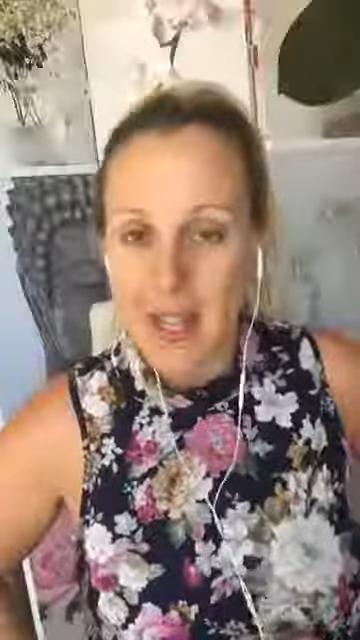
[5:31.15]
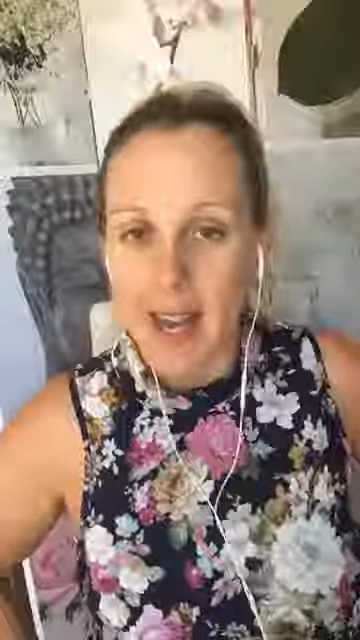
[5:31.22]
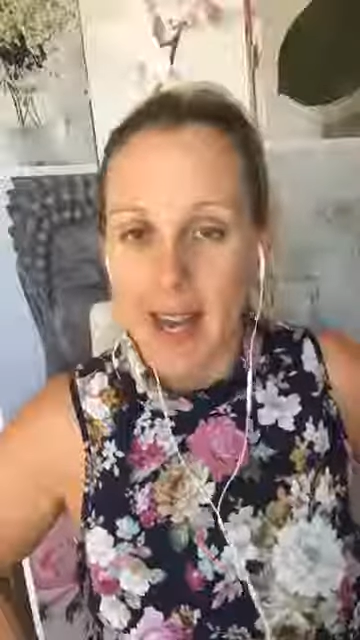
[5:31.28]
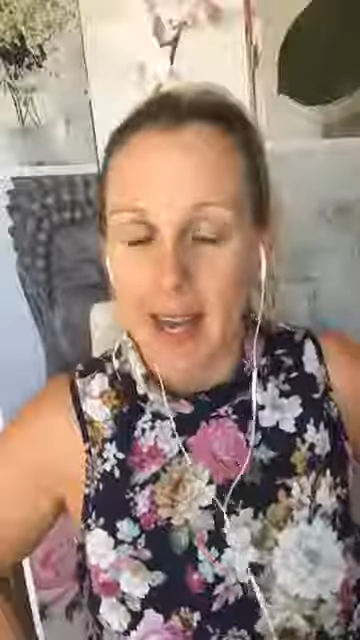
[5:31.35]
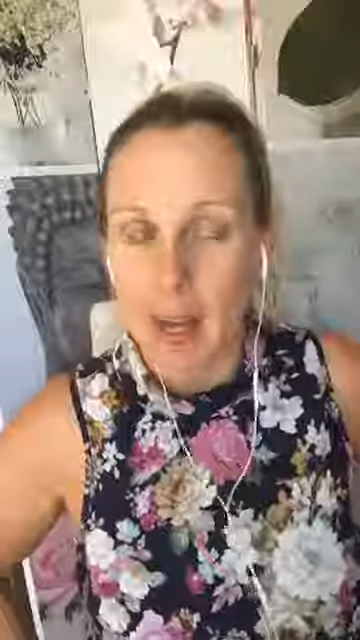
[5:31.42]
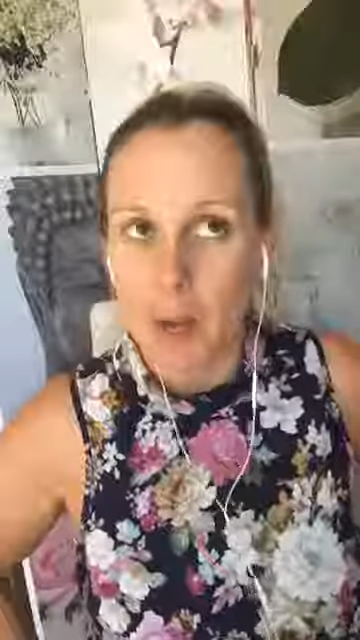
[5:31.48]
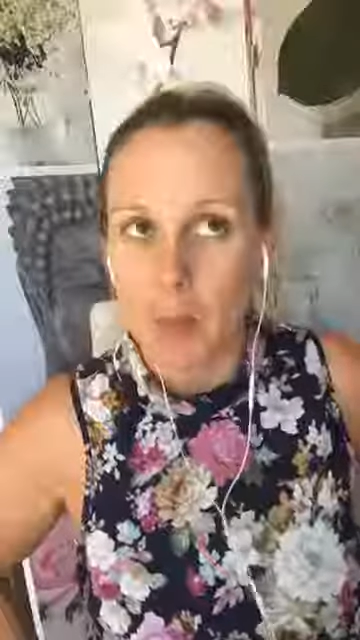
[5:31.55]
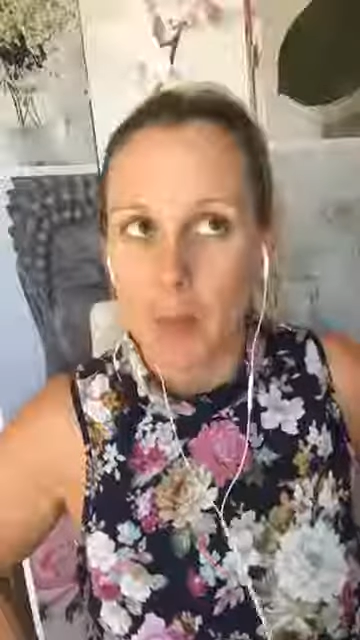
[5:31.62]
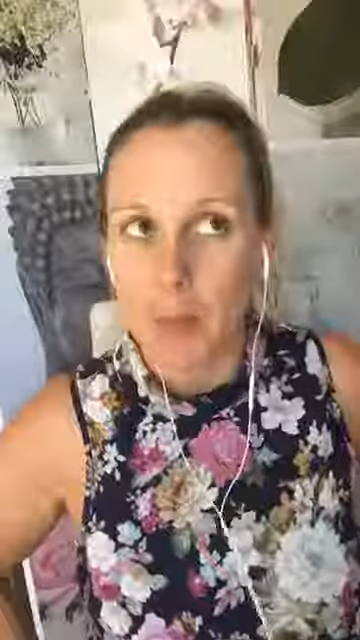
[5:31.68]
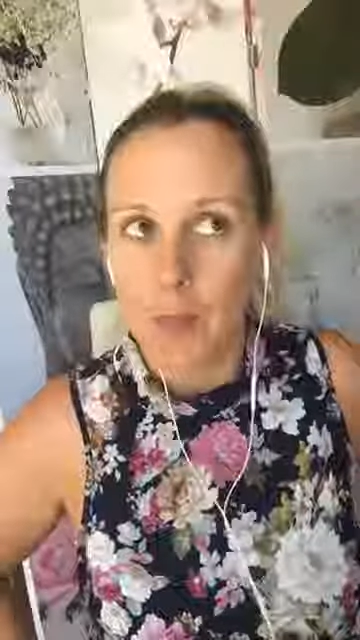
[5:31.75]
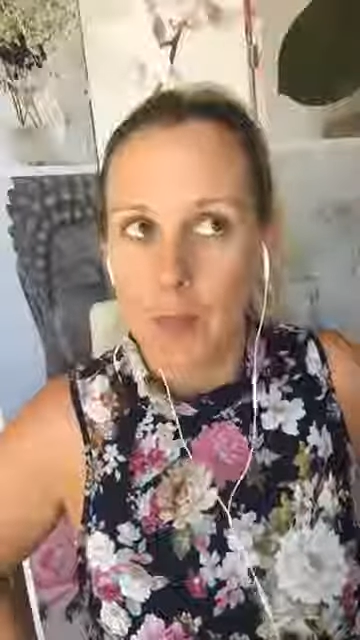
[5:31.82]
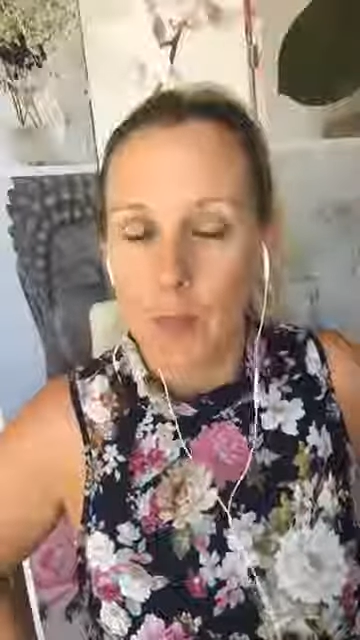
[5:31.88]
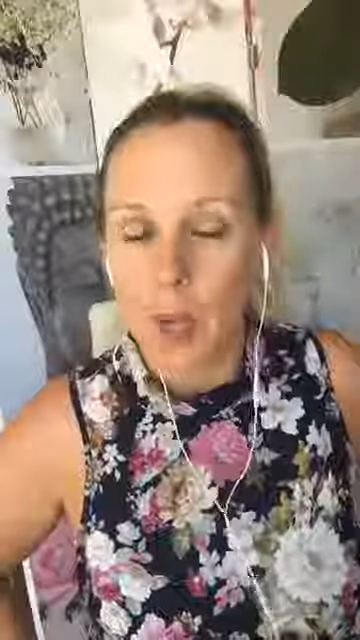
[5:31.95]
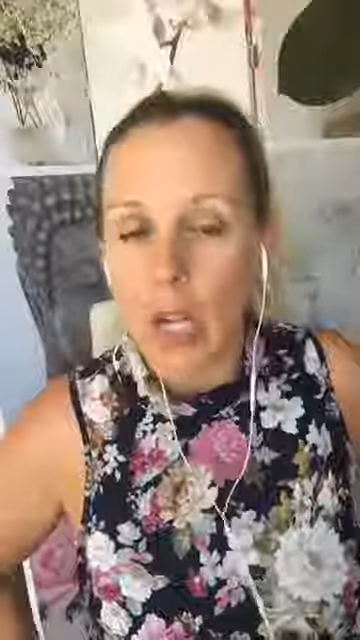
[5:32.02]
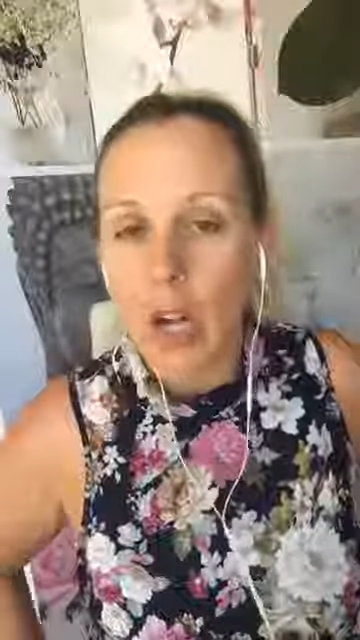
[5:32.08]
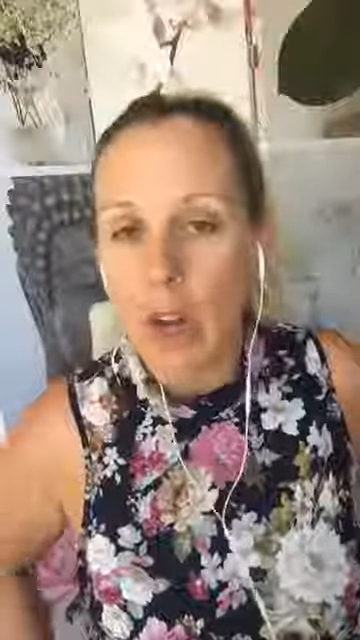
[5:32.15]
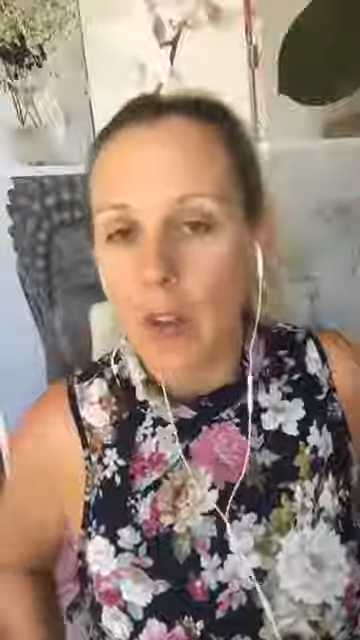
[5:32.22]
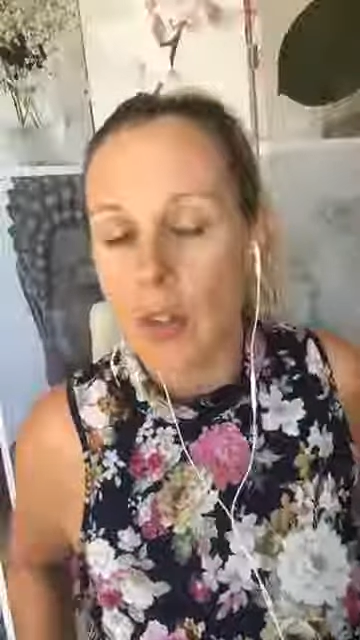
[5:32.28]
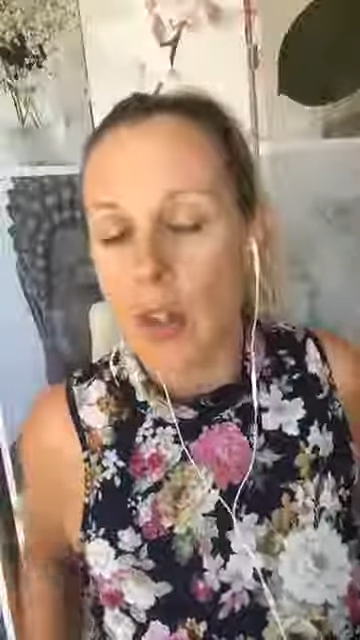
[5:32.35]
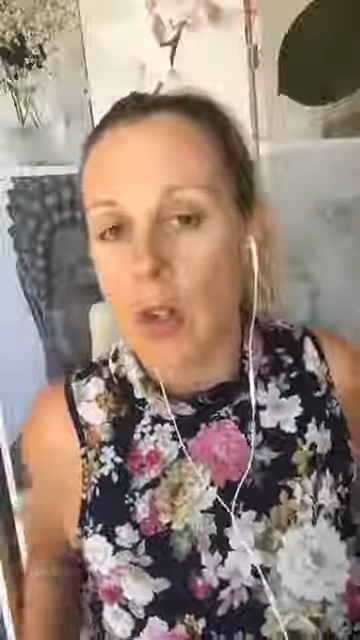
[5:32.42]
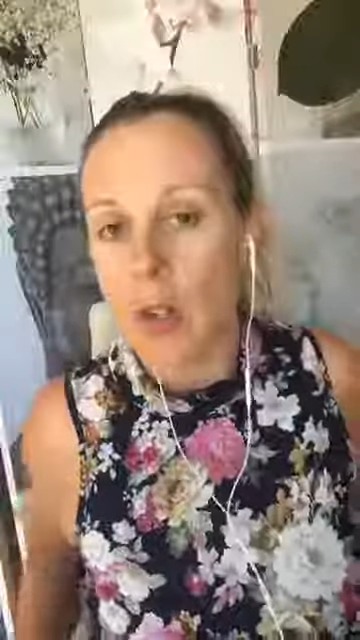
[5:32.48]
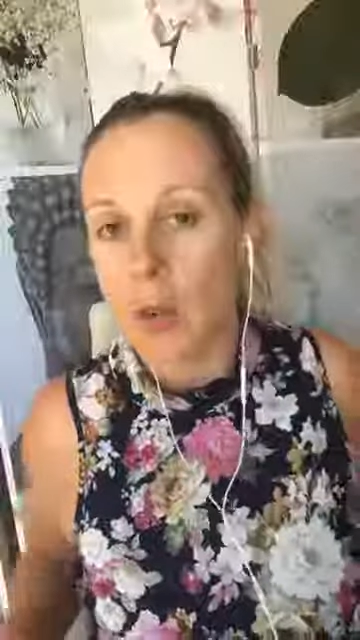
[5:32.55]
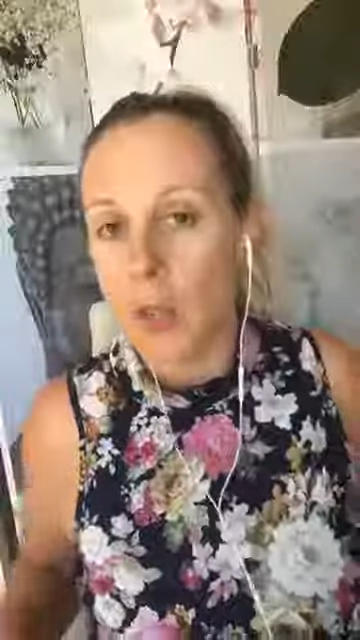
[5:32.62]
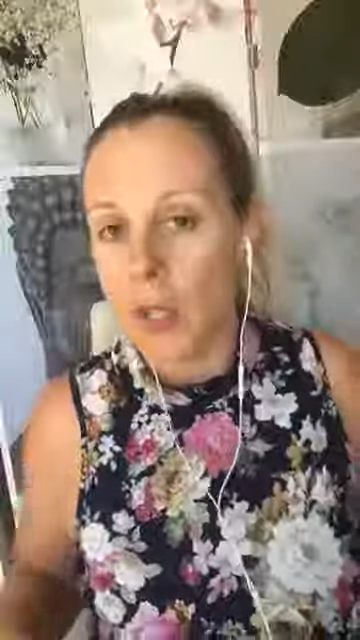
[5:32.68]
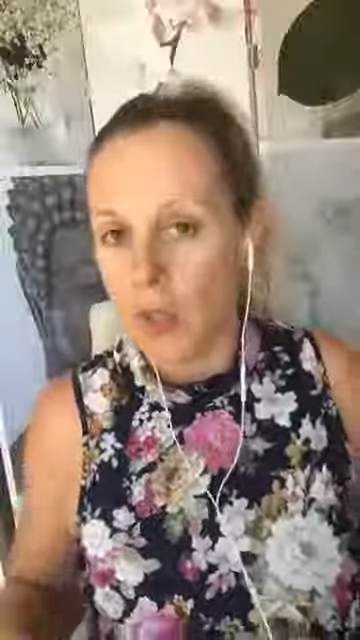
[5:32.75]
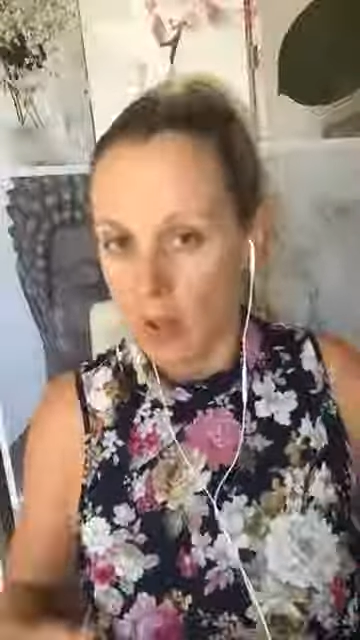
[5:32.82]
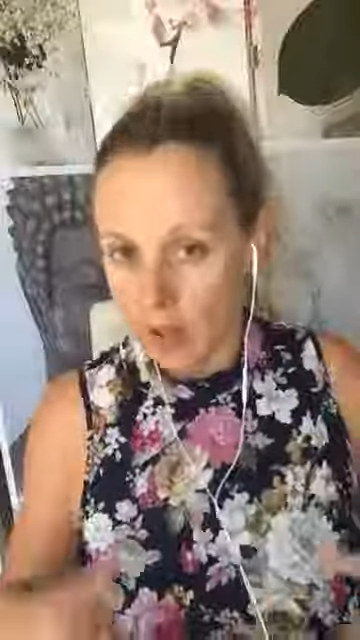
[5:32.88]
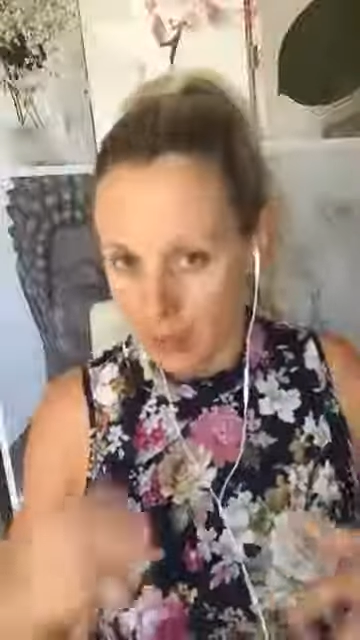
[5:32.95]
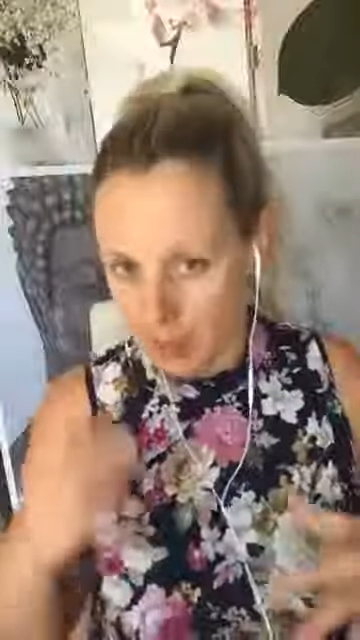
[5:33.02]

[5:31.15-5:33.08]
We're not